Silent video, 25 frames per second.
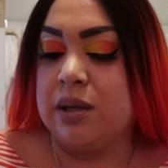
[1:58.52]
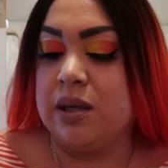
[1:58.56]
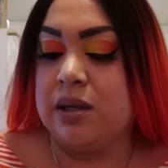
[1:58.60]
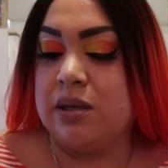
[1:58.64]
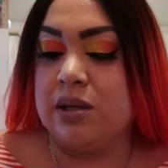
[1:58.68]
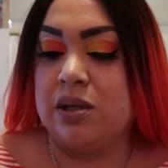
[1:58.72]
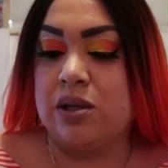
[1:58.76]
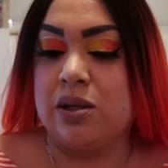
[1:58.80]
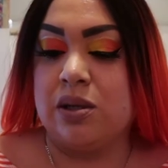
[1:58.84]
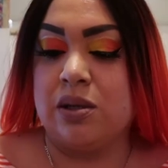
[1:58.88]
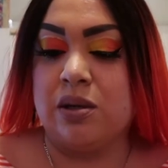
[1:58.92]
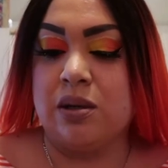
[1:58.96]

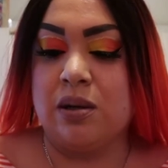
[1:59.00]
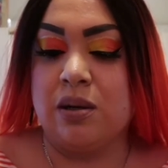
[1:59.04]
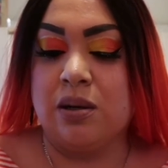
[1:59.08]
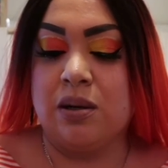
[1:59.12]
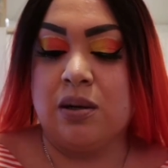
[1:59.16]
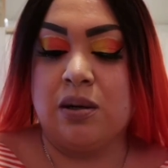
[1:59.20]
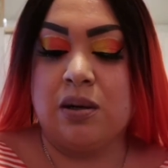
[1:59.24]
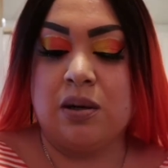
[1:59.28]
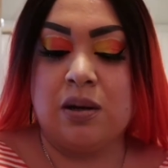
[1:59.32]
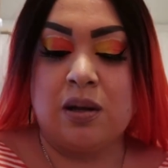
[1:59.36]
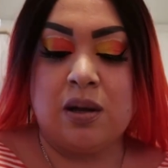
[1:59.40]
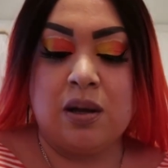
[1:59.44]
bitch.
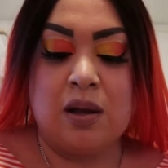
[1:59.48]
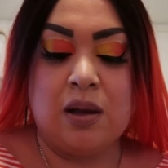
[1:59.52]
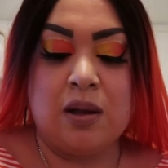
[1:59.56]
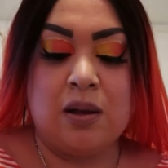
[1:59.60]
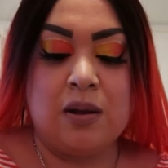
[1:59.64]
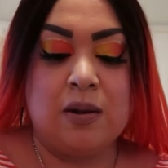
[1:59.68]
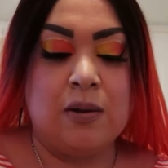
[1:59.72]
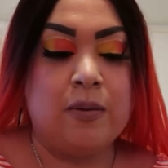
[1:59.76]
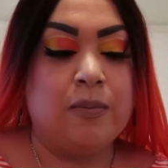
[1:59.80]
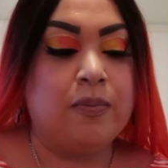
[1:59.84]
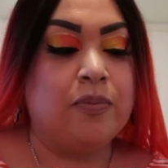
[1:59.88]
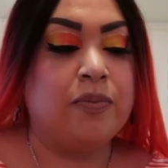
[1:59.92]

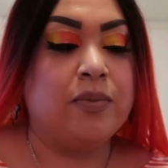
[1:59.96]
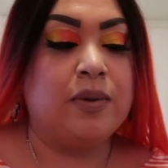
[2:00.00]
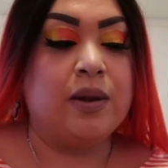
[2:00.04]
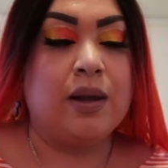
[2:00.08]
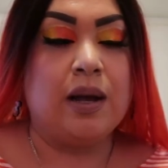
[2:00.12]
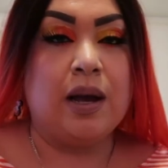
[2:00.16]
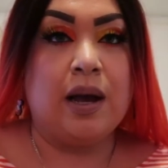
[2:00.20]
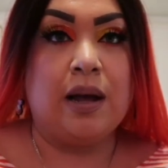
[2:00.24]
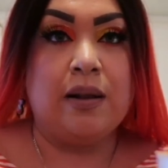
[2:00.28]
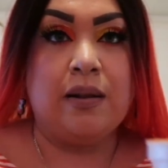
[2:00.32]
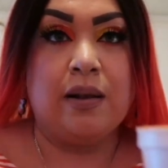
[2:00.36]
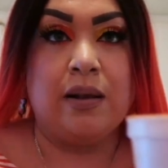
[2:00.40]

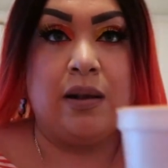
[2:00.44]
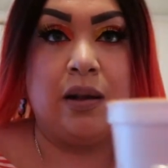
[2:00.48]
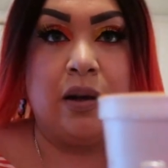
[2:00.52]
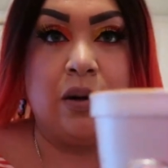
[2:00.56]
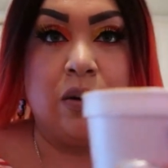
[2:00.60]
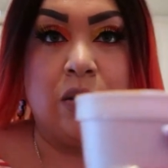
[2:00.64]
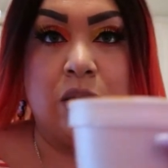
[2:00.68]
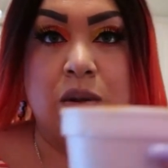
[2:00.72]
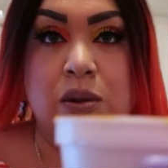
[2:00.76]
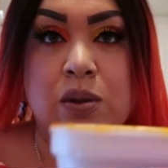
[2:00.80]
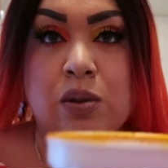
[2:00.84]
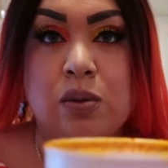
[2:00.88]
And then the
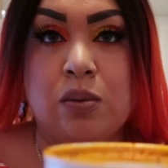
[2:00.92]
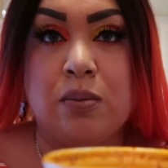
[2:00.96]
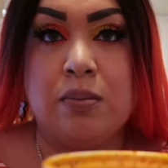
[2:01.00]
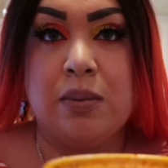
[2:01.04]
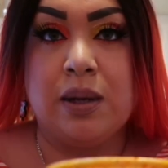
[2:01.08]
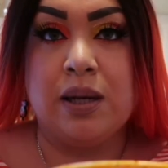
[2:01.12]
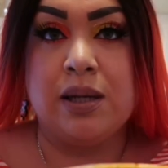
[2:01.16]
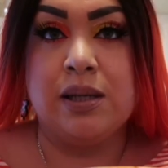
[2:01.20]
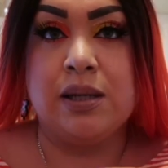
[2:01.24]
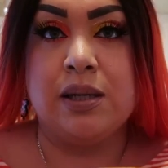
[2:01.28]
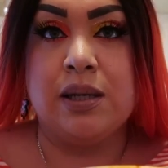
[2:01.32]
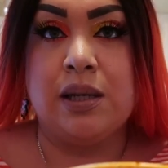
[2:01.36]
consume
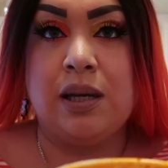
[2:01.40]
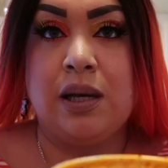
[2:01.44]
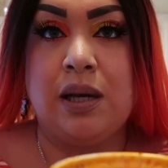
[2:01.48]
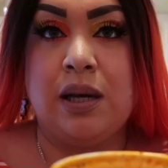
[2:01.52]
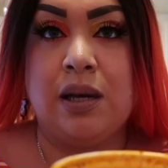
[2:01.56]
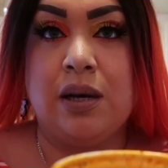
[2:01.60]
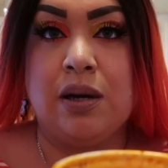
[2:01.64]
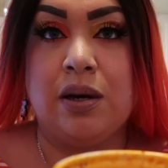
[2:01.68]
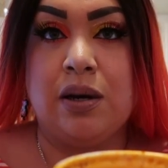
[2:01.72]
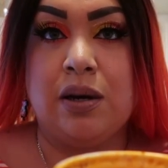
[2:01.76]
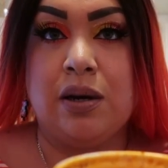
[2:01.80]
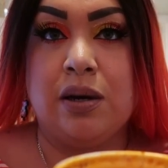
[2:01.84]
is in
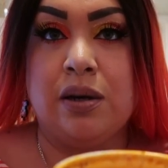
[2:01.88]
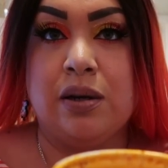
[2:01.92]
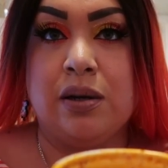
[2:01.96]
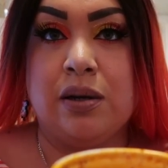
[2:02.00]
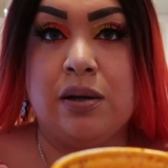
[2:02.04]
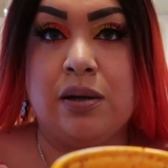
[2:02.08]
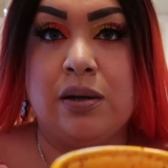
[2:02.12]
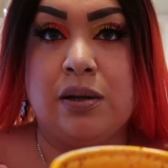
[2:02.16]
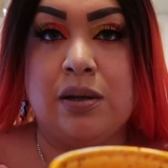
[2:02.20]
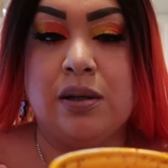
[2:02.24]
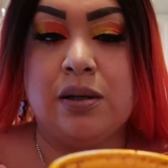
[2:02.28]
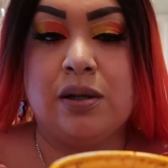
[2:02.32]
here.
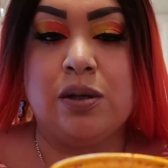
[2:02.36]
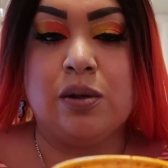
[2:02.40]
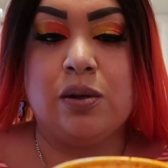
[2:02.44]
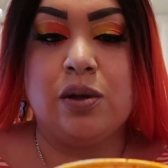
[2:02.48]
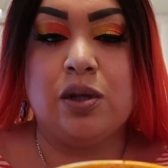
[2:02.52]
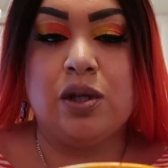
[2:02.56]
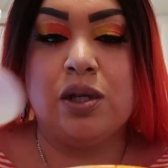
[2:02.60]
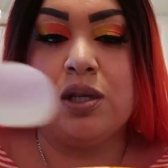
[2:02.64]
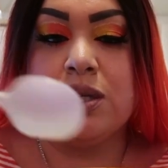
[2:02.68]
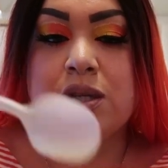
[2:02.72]
So it's